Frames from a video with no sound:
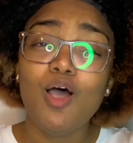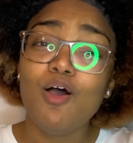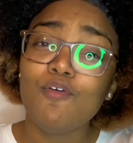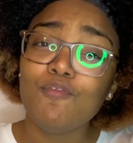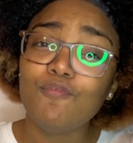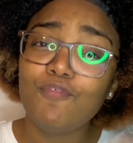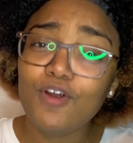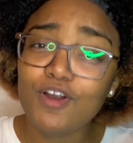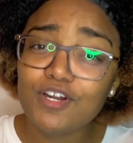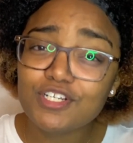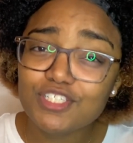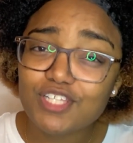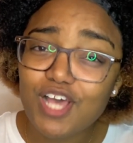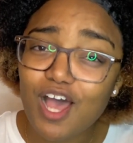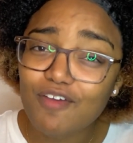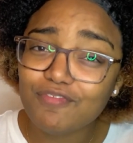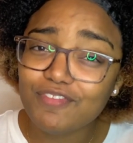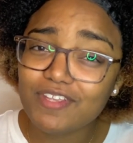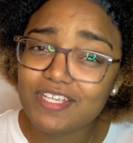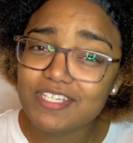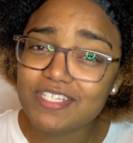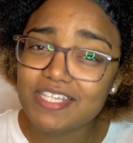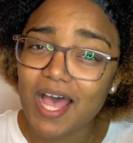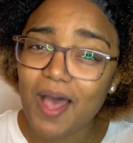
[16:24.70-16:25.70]
1st of
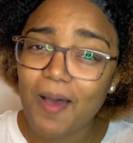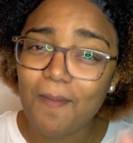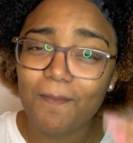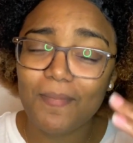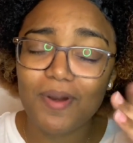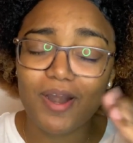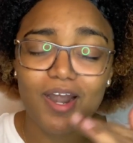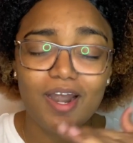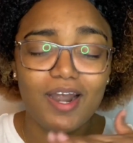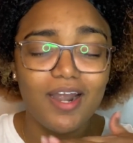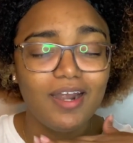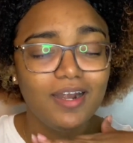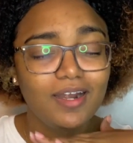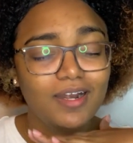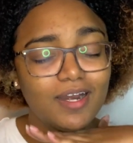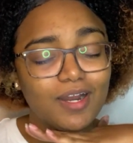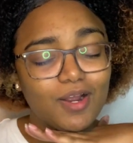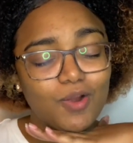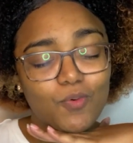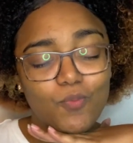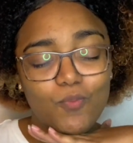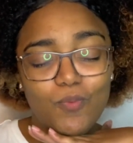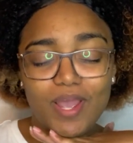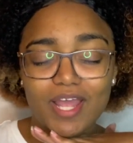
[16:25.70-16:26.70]
December
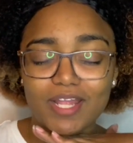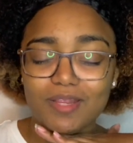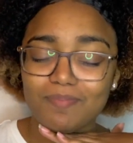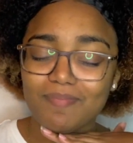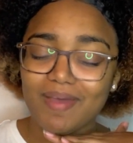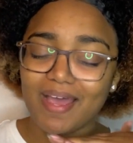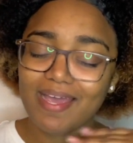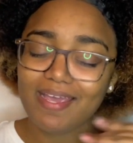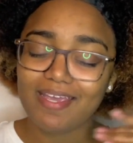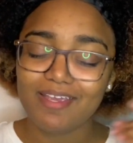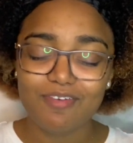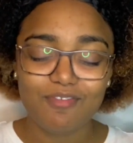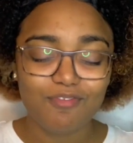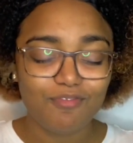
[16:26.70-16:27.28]
with my